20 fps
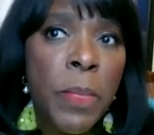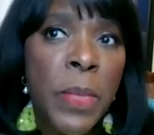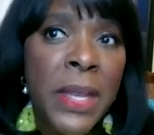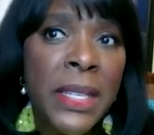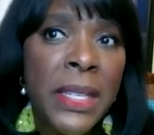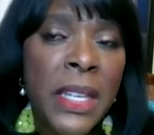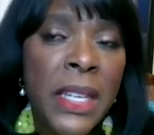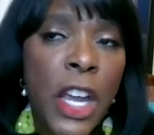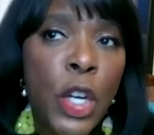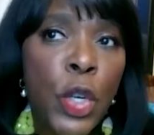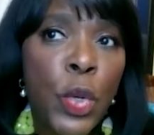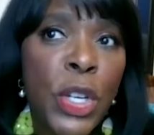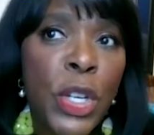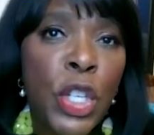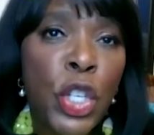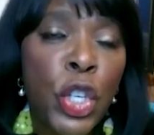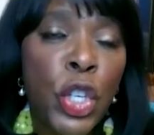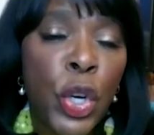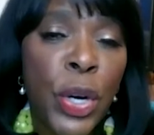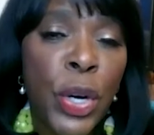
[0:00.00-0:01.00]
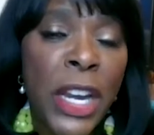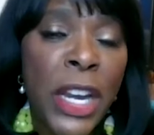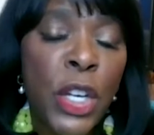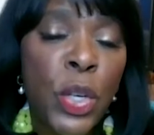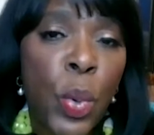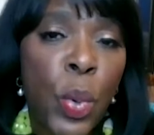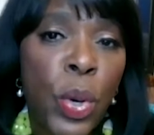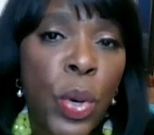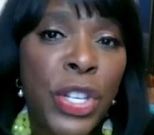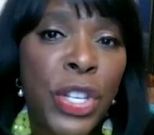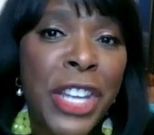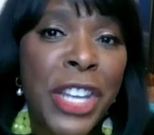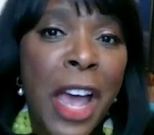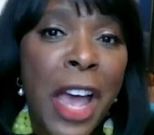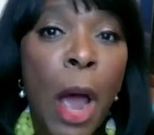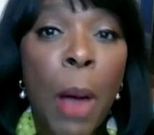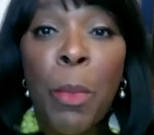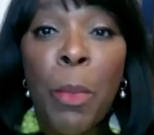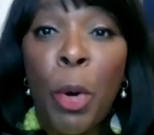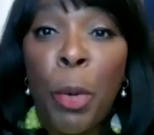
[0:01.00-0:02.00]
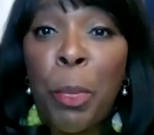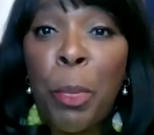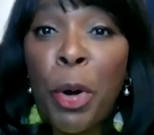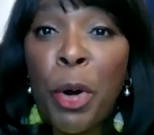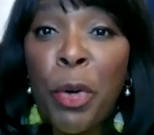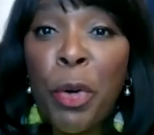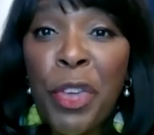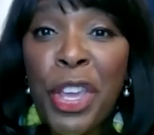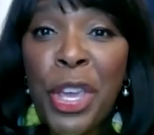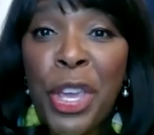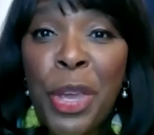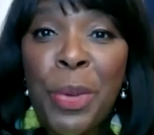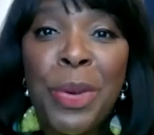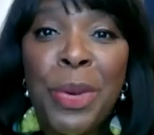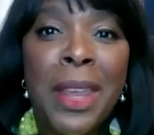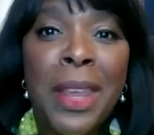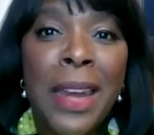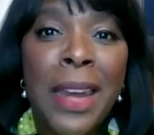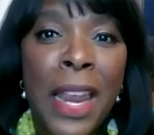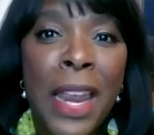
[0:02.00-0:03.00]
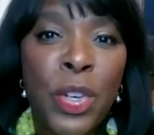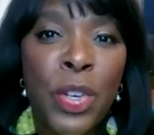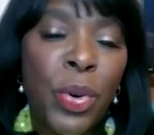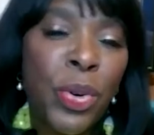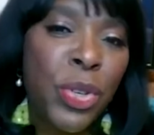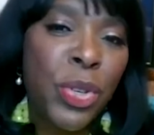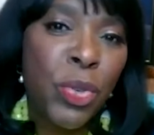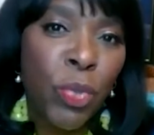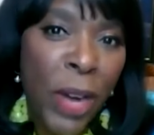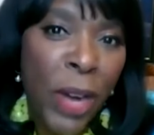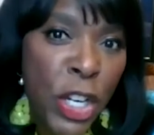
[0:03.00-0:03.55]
this country's journey towards a more perfect union and towards